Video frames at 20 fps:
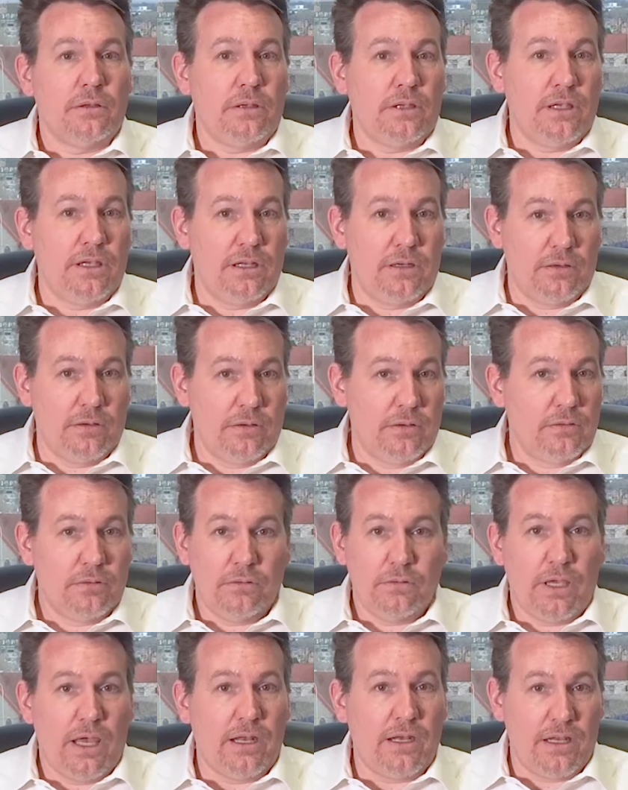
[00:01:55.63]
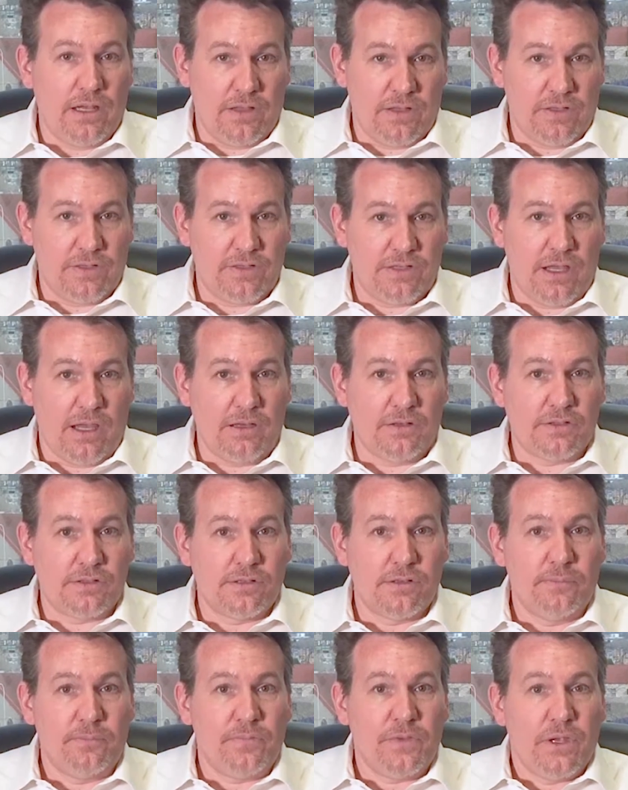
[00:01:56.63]
in any of the
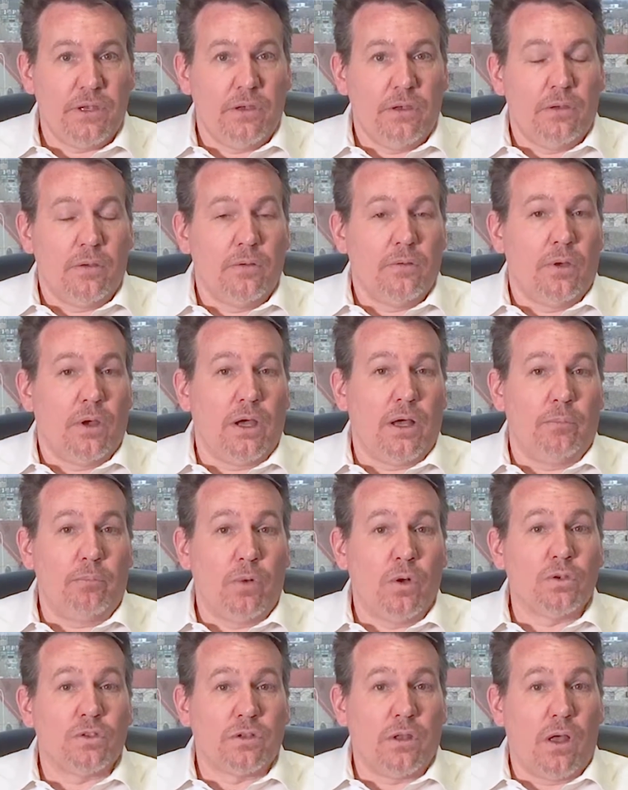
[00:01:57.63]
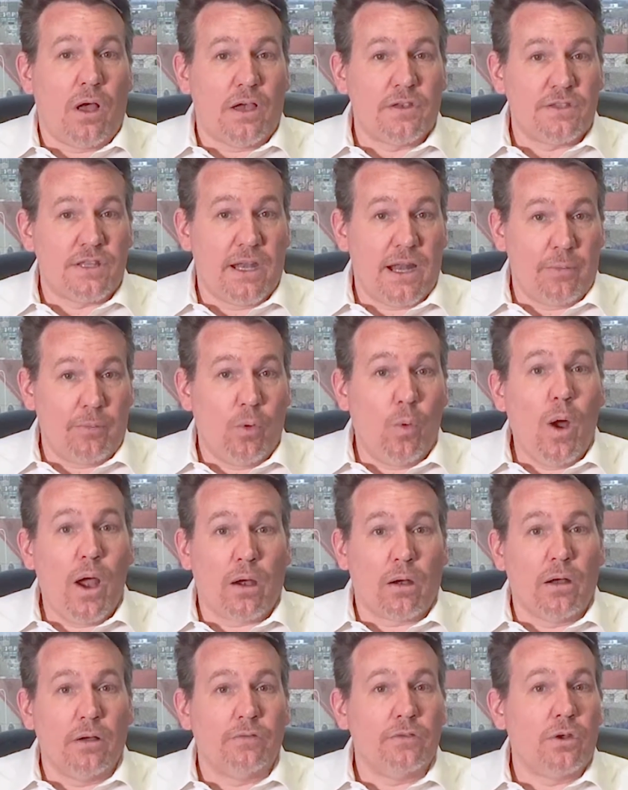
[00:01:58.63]
states. Most laws that I'm
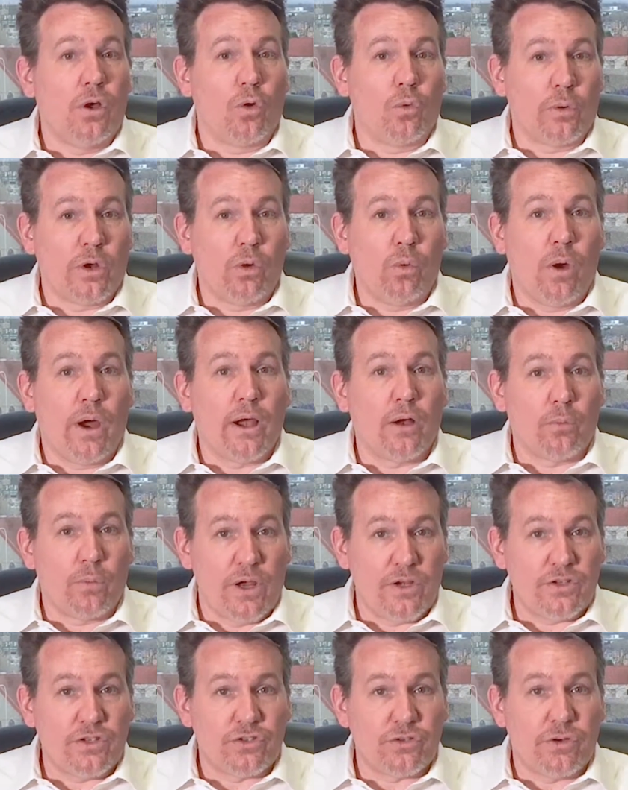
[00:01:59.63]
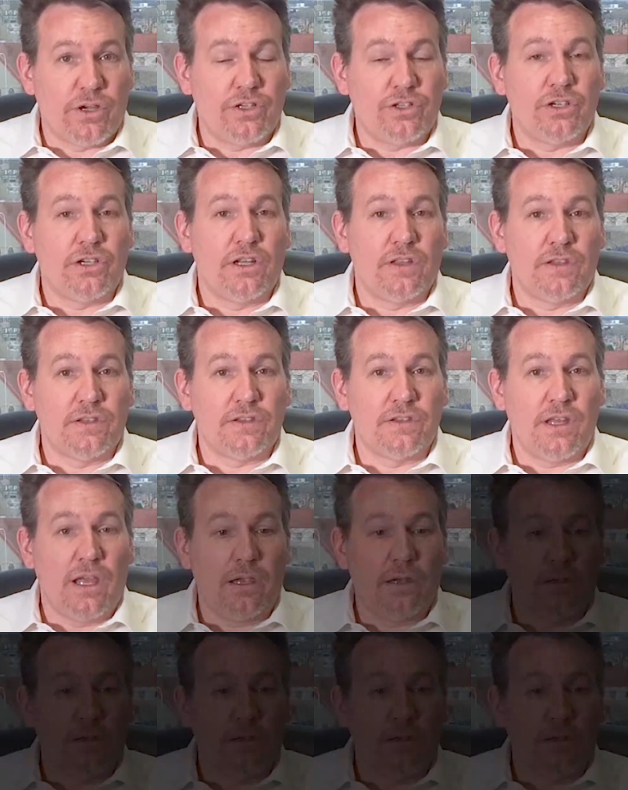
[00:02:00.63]
aware of don't require registration in the state.